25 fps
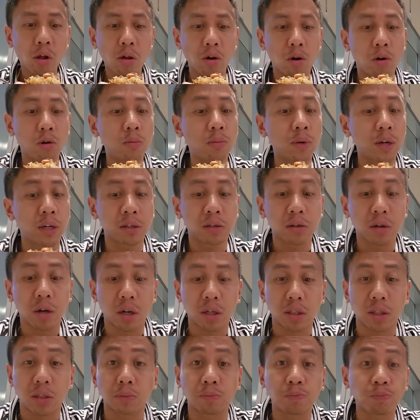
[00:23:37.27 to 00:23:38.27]
Oh my
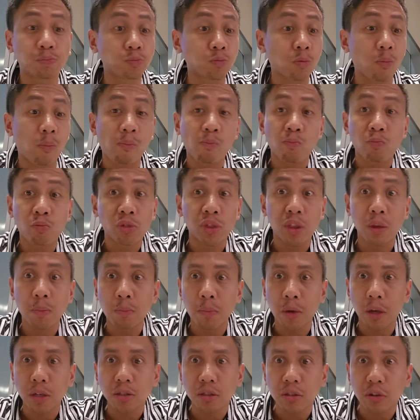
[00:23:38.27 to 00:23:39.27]
gosh. The
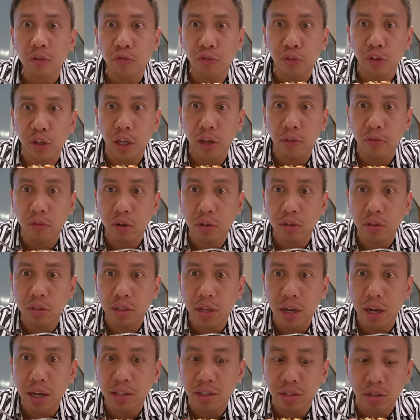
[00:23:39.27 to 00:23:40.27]
mix of flavors,
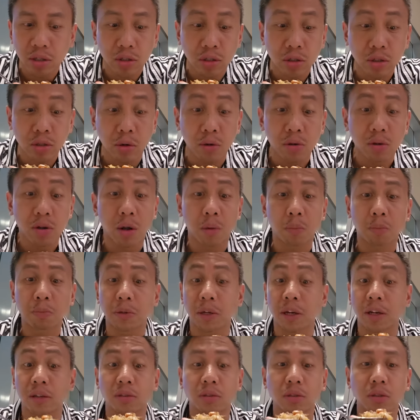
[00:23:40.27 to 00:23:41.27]
guys, is so
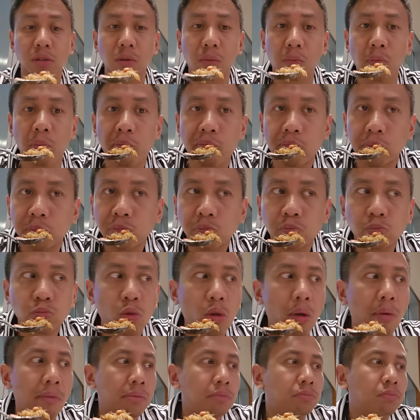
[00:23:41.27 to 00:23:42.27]
complex.
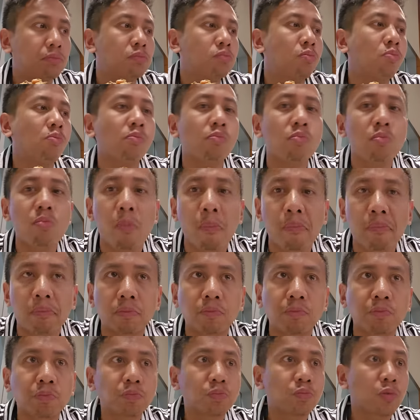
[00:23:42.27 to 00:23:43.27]

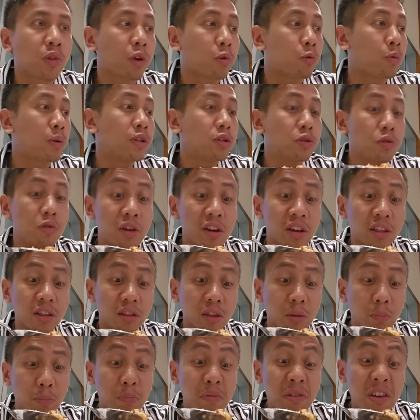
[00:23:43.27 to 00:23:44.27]
Mmm. When you
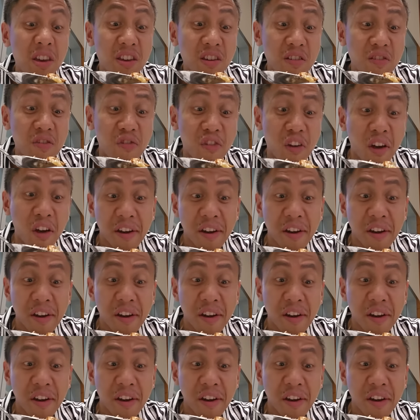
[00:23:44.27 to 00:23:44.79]
hit the beef,